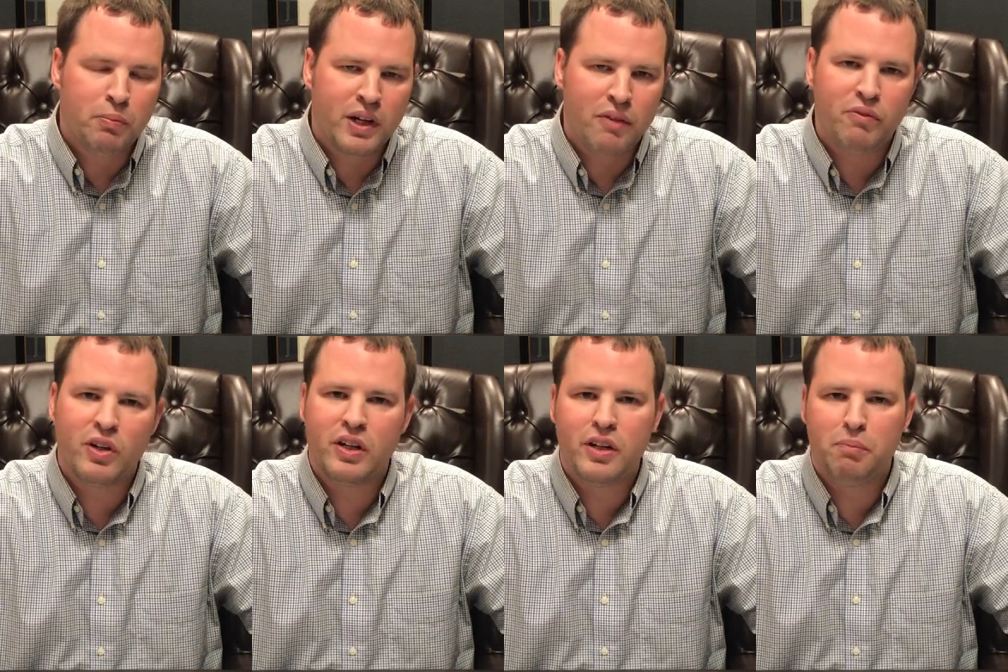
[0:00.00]
but I'm
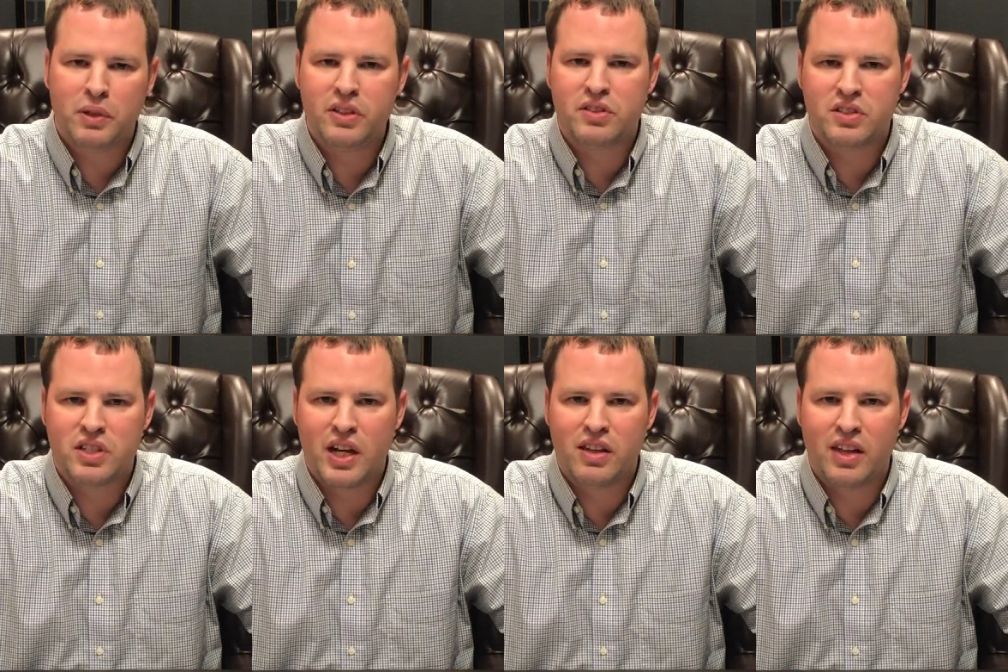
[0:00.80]
very pleased to
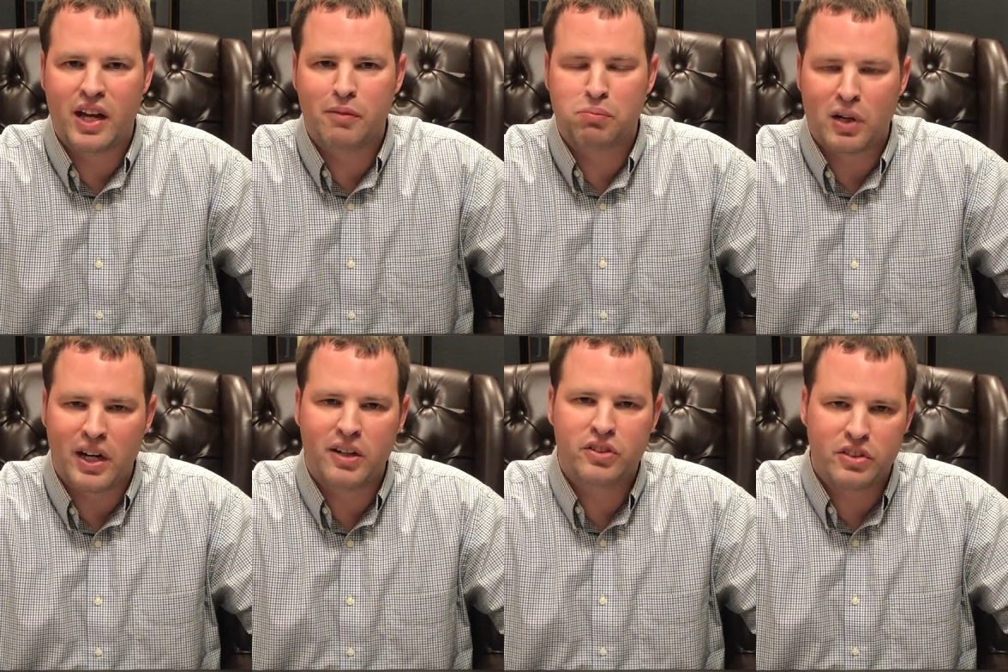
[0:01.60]
say that
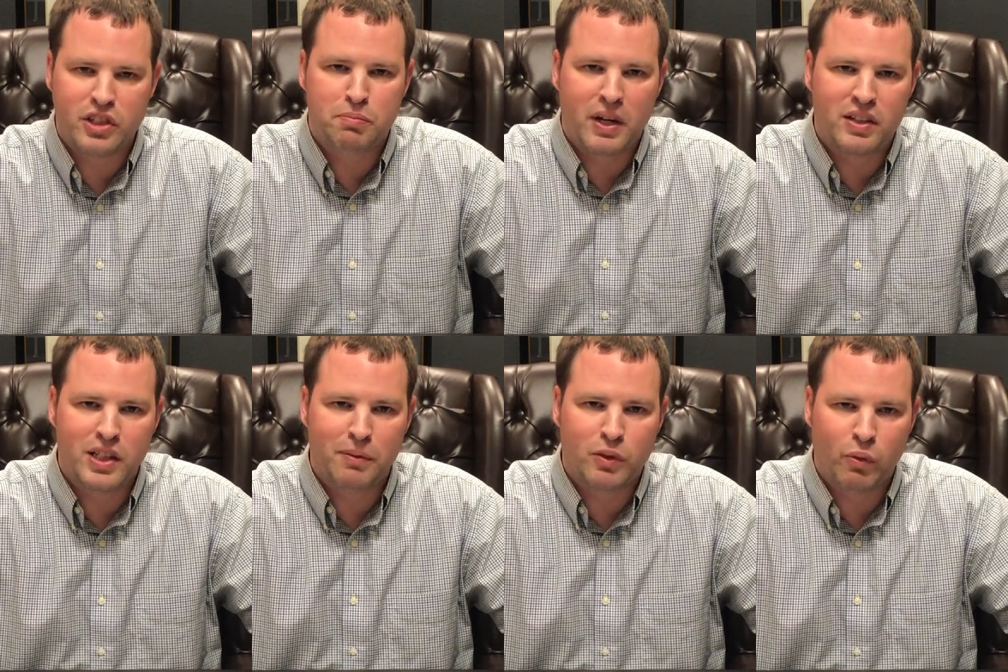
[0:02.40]
prior to this
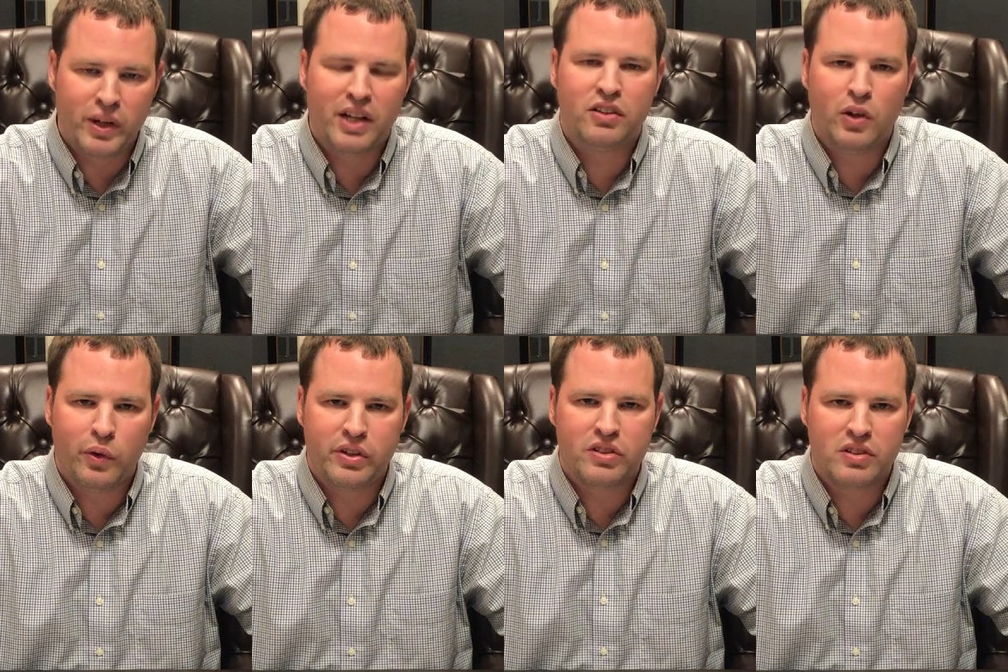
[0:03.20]
pandemic, when we had to go
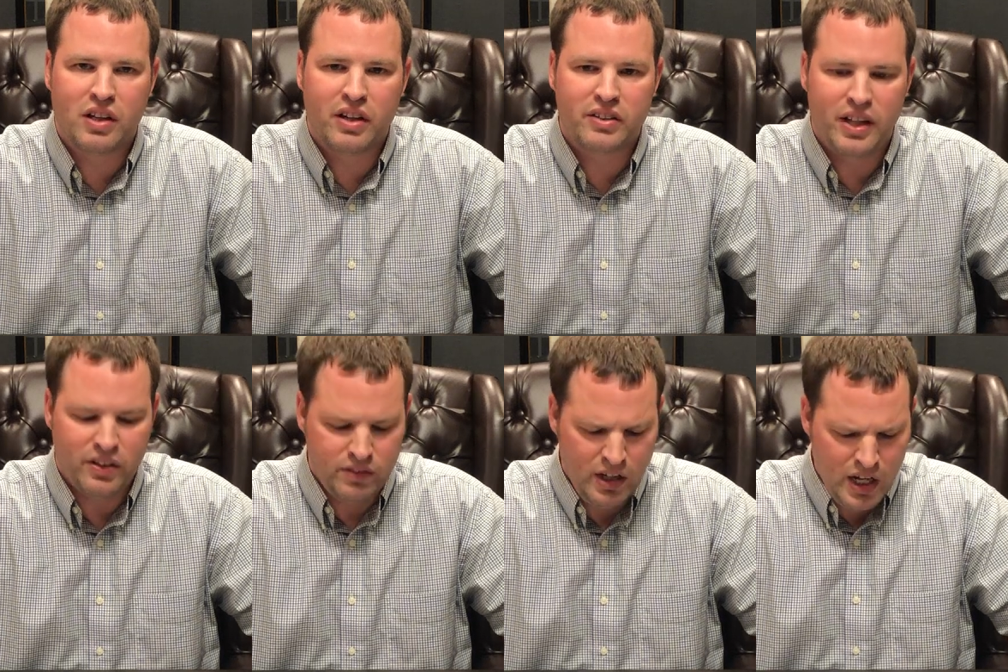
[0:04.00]
into this
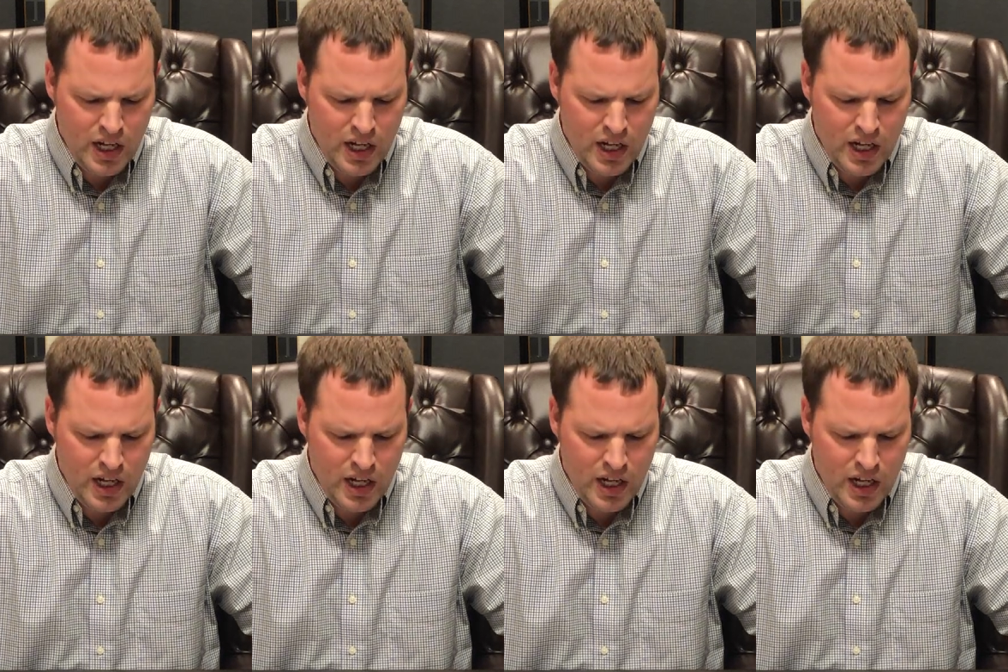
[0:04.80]
lockdown,